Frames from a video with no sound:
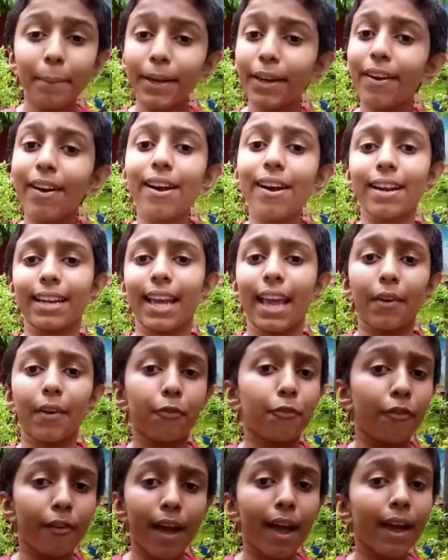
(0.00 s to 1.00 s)
you got a
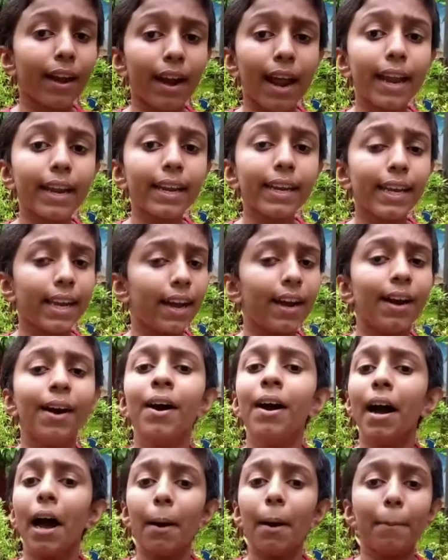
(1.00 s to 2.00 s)
fair idea
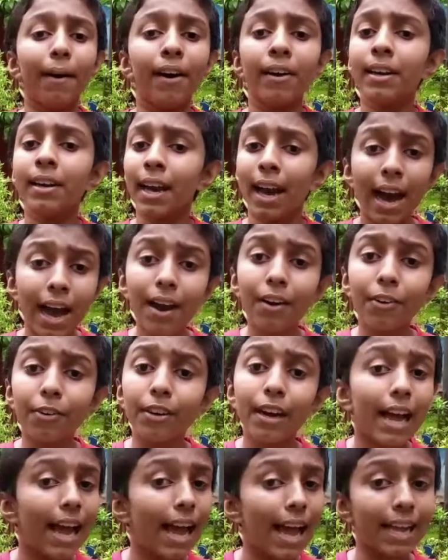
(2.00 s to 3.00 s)
about
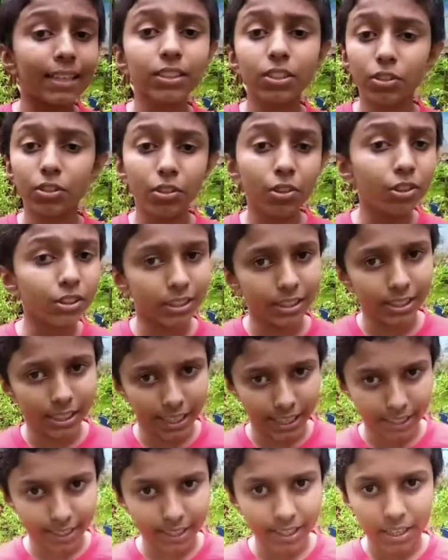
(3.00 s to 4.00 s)
how ants
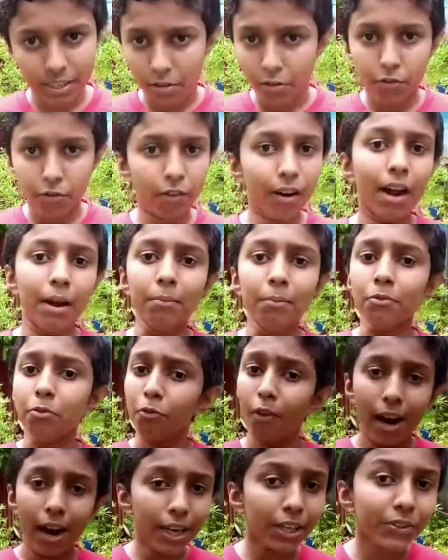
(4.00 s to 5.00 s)
originate from
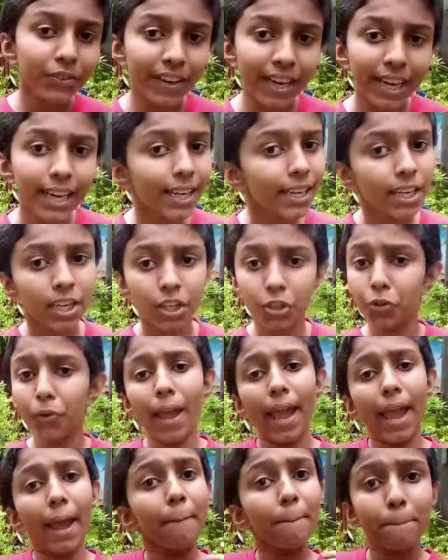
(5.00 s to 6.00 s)
one queen to
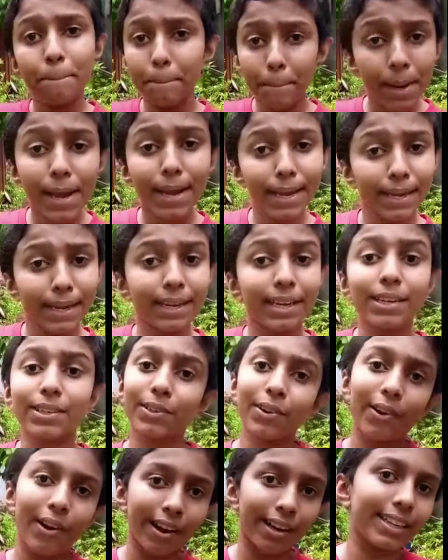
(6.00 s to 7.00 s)
a big
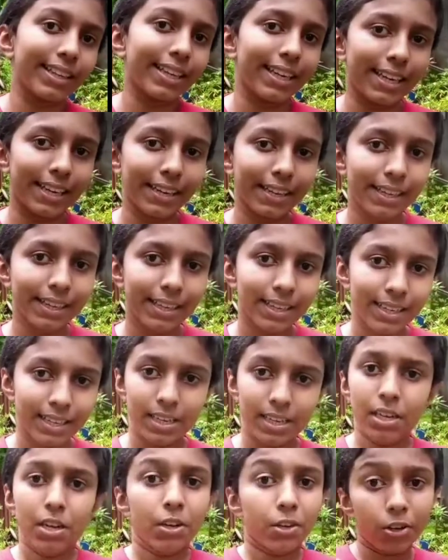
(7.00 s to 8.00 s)
colony.
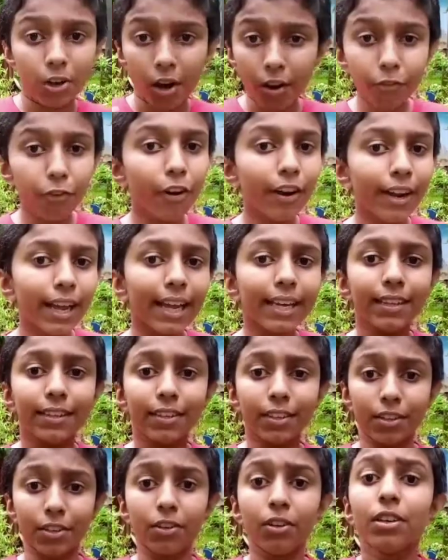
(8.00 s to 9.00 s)
Don't forget
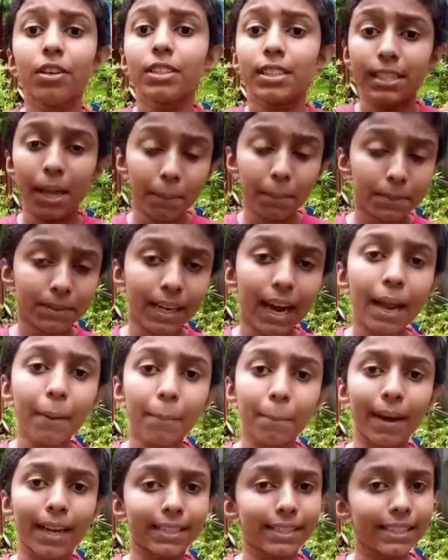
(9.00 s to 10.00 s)
to subscribe
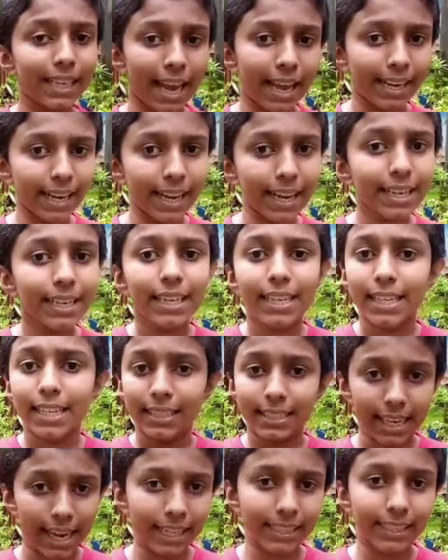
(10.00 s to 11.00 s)
my channel,
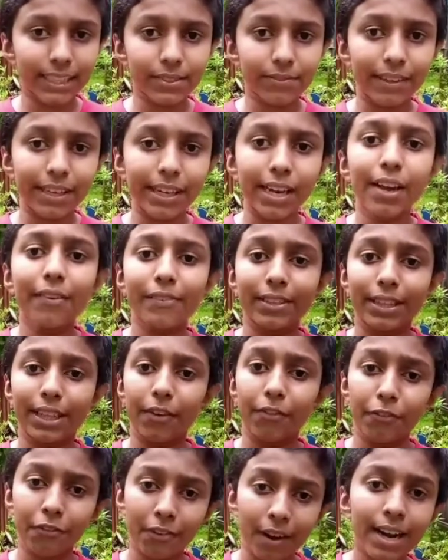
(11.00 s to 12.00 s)
share this video with
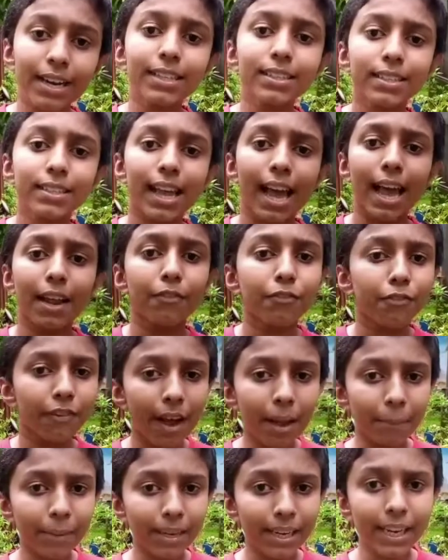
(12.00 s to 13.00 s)
your friends and
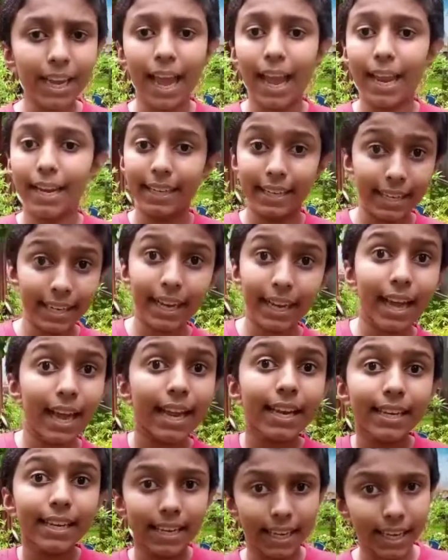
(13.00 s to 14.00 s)
family and near
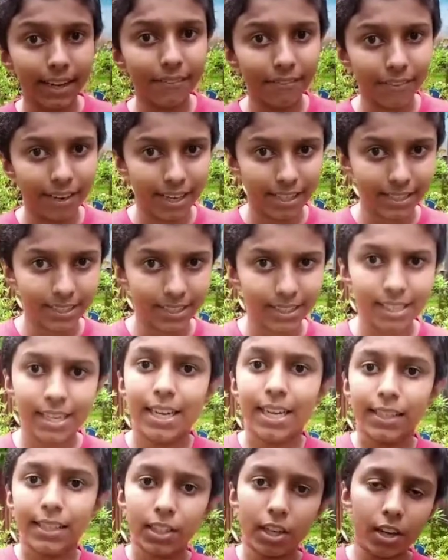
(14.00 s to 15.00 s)
and dear ones.
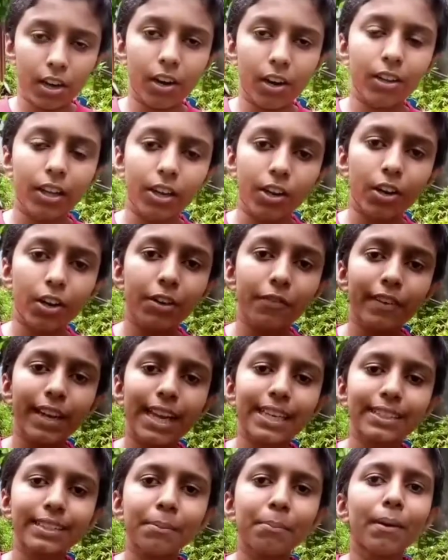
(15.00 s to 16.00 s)
Turn on the
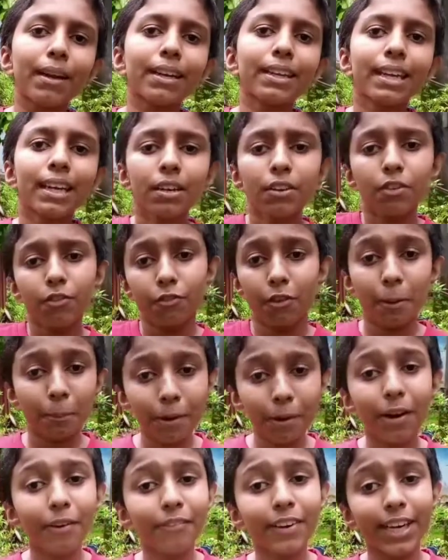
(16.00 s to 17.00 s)
notification button for
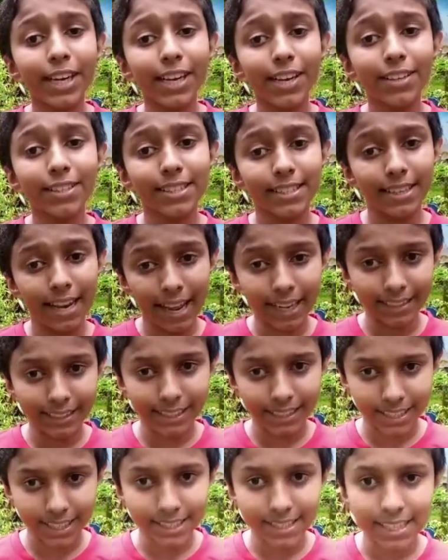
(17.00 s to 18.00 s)
more videos like
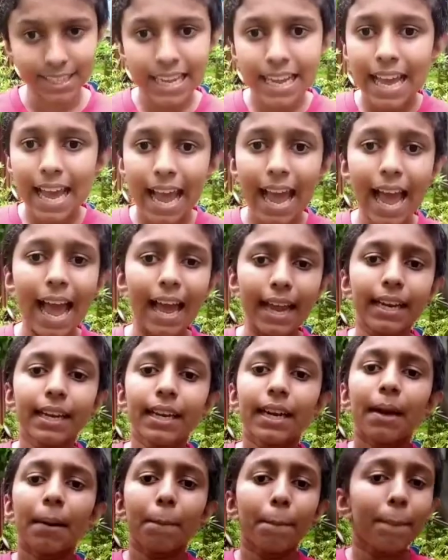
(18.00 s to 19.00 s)
this and
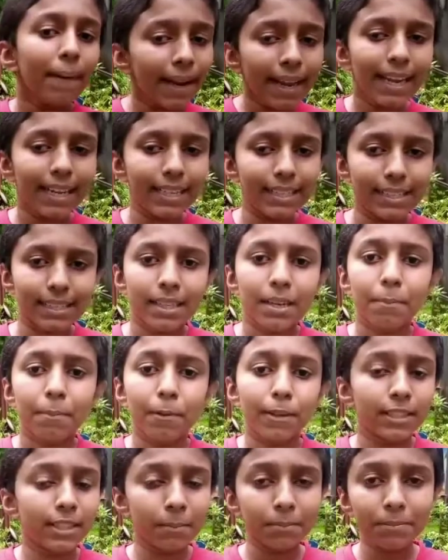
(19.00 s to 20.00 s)
please
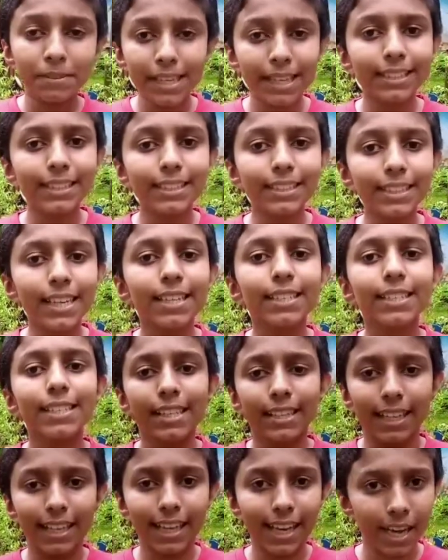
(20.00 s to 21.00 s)
put some suggestions
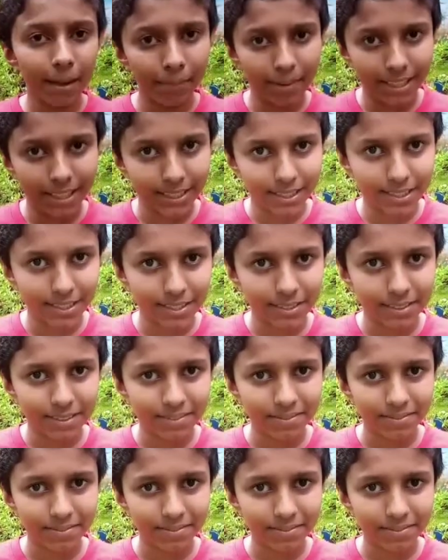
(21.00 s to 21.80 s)
in the comments.